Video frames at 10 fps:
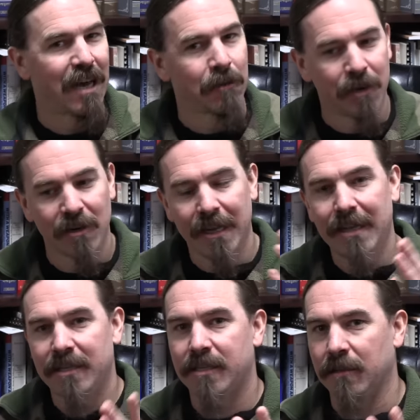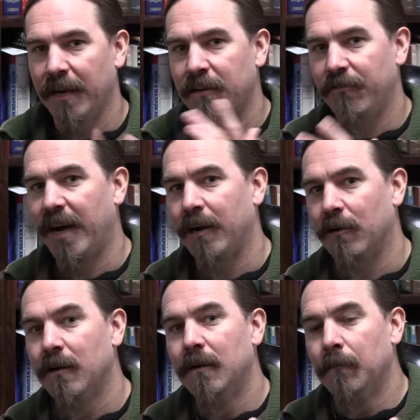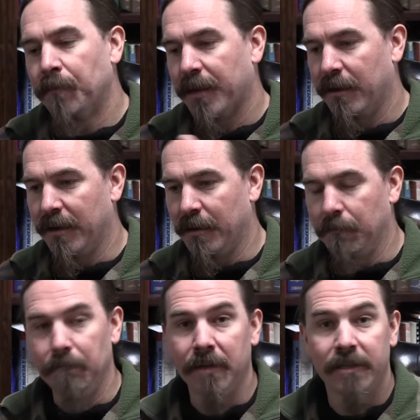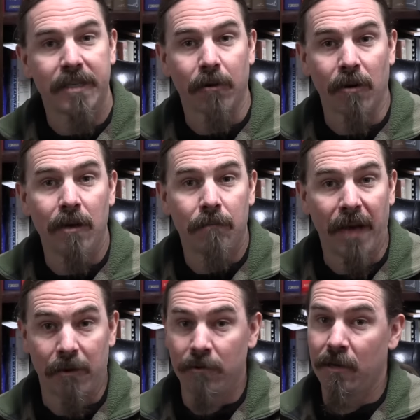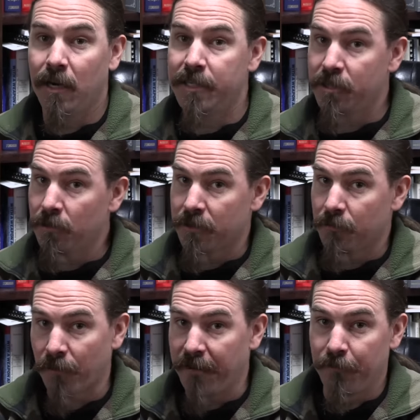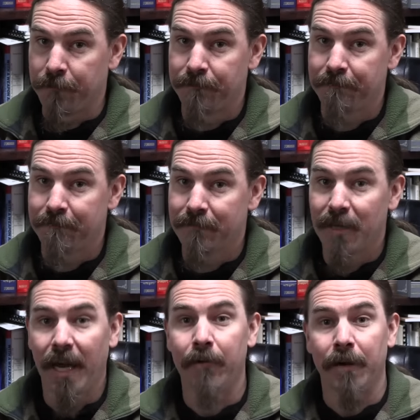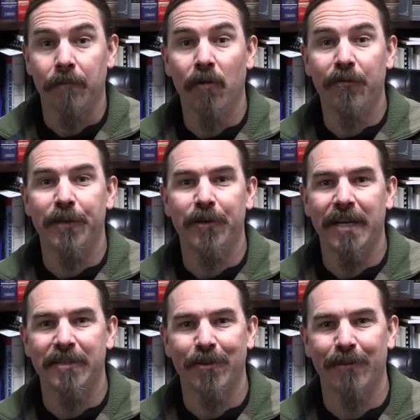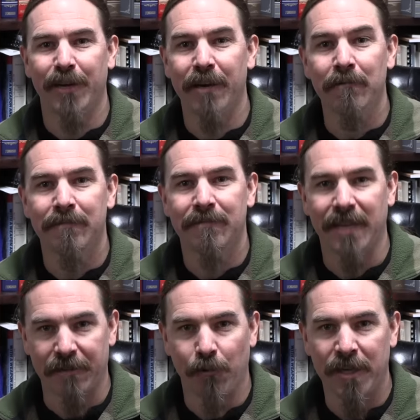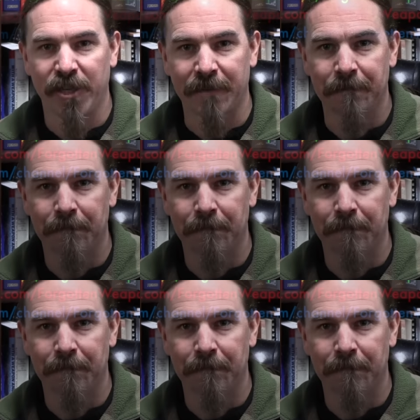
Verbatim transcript: caliber select fire uh, military pattern assault rifle. Anyway, hopefully you guys enjoyed the video. Thanks for watching.